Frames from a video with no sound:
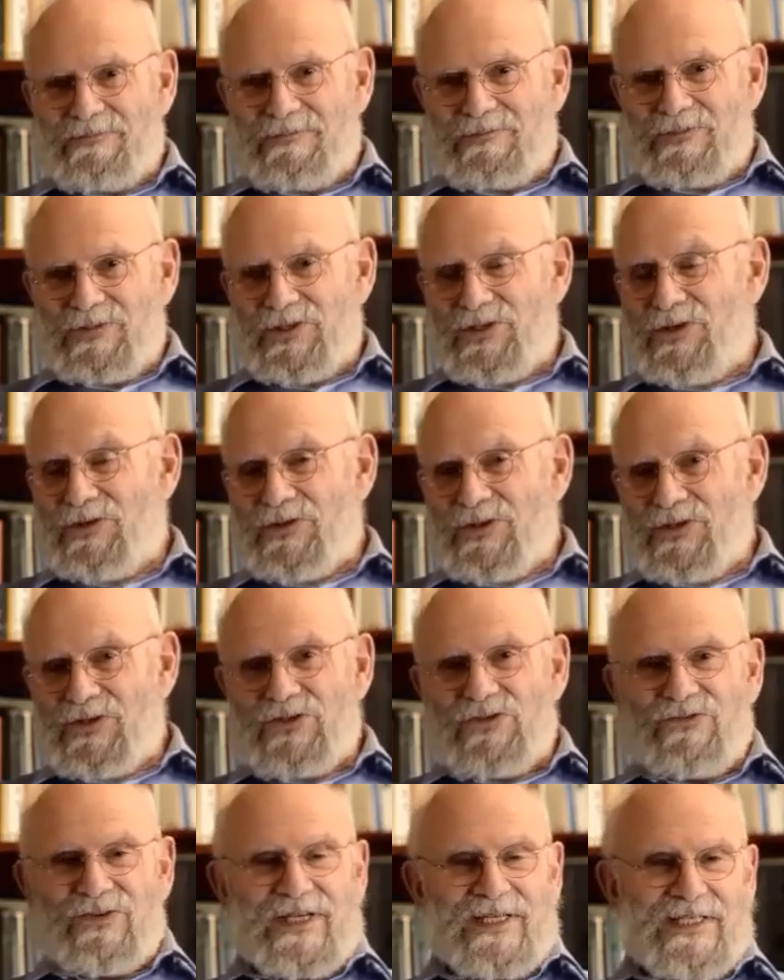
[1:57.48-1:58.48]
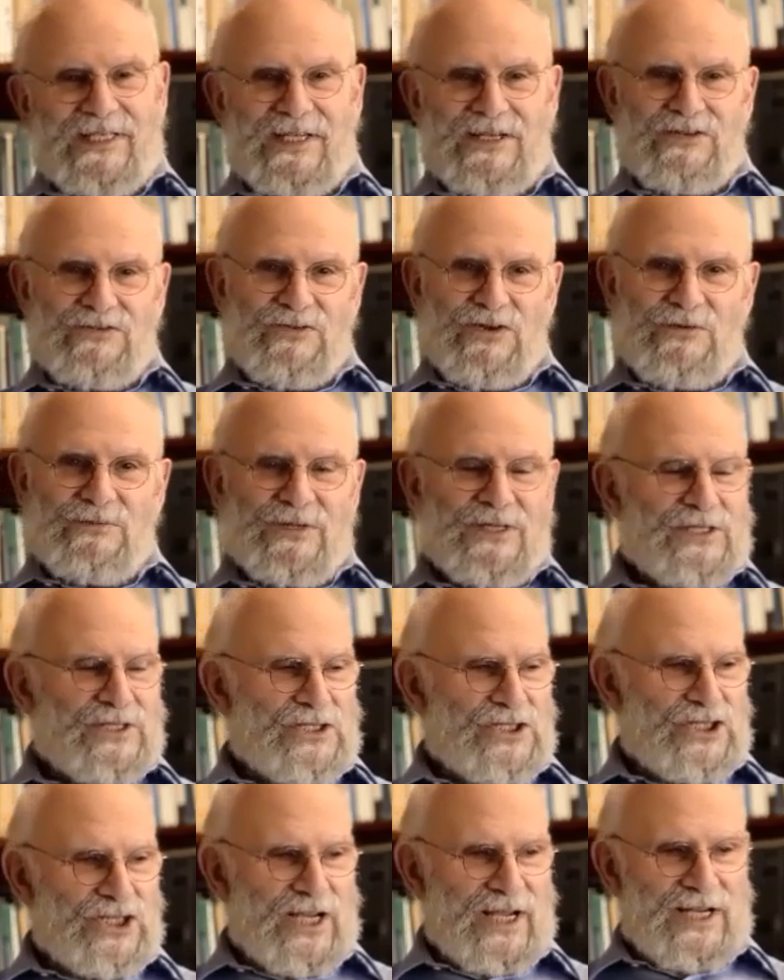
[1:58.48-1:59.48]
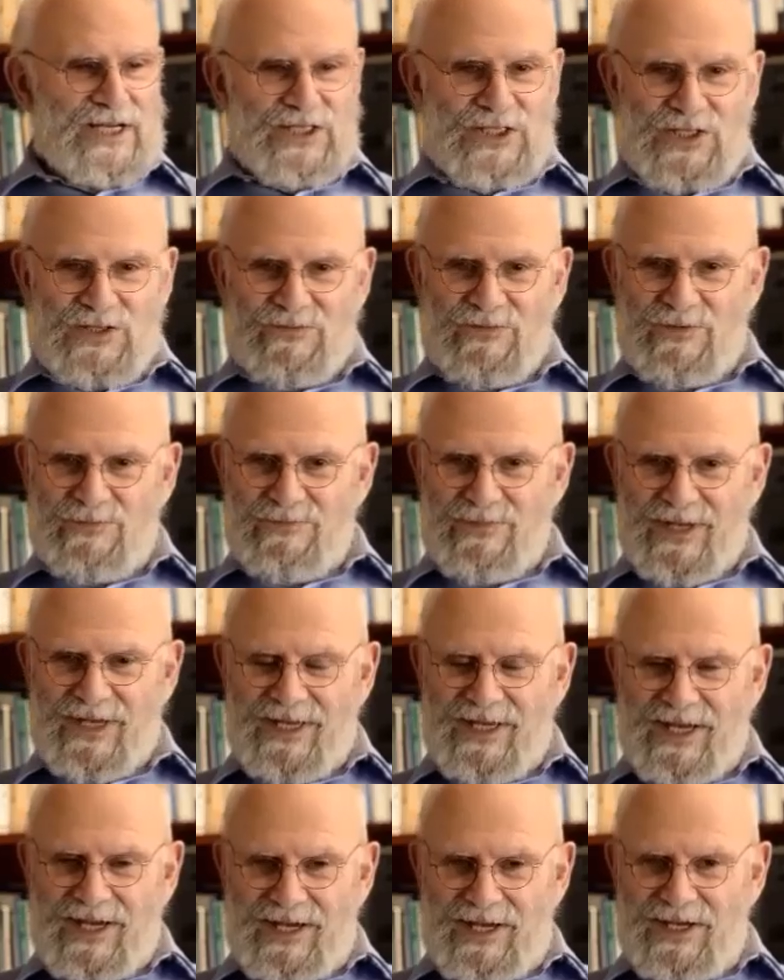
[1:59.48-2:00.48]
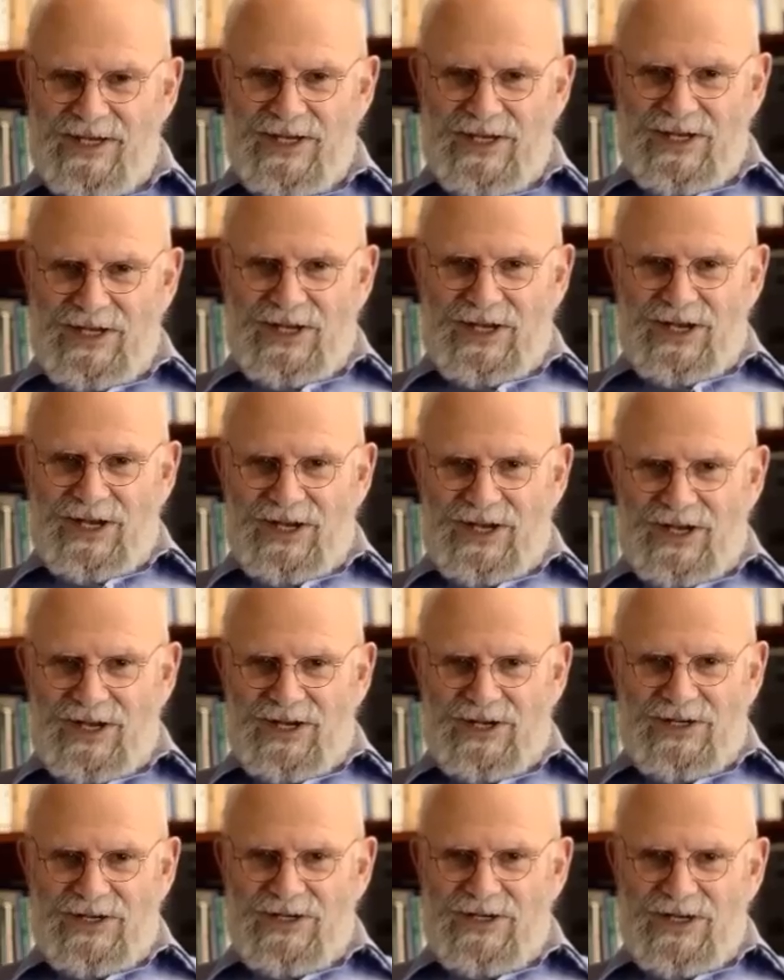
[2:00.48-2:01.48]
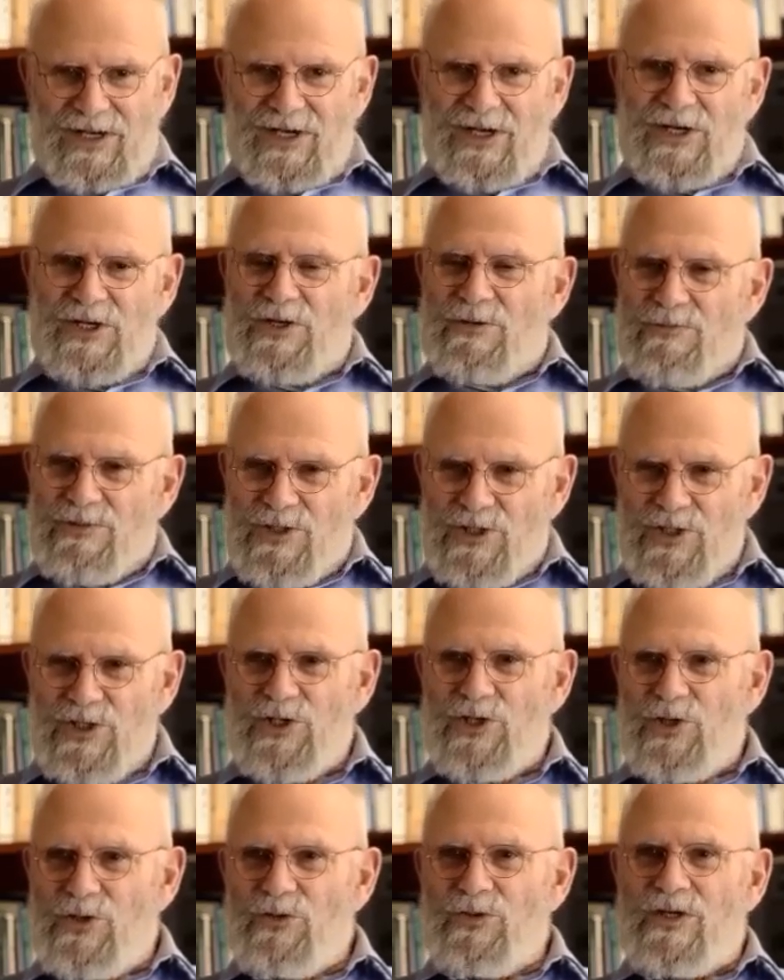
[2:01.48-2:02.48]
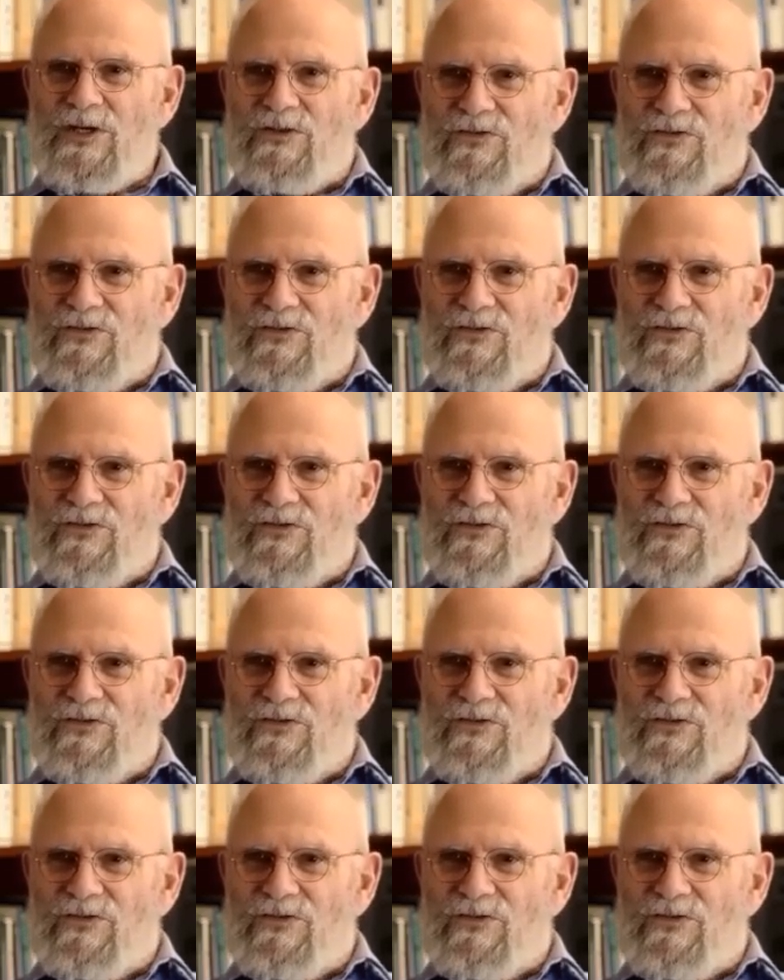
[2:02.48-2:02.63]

so that Tourette's syndrome has changed from being an obscure,